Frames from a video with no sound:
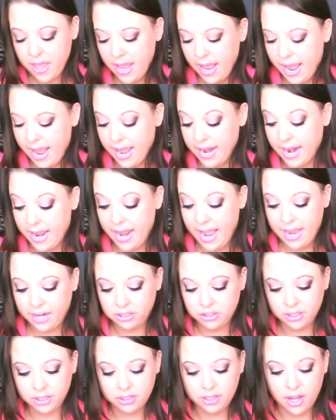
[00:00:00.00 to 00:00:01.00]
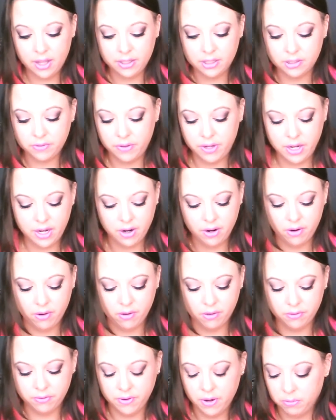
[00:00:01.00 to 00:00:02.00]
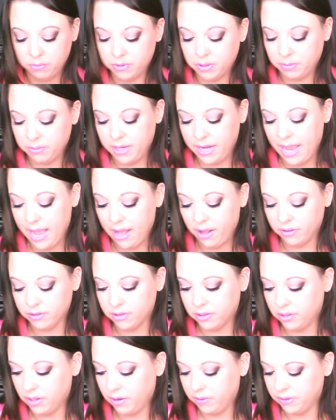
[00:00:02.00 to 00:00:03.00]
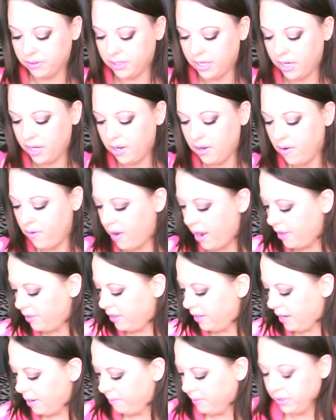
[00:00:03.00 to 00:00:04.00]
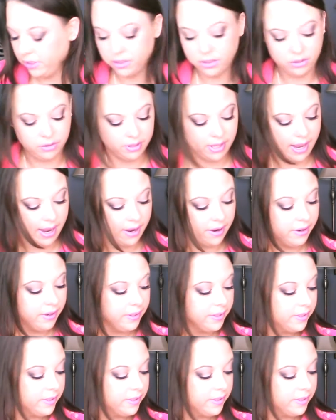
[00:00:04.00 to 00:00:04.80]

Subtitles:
And I actually saw this video from somebody else, so I was like, you know, I think I'm going to do that.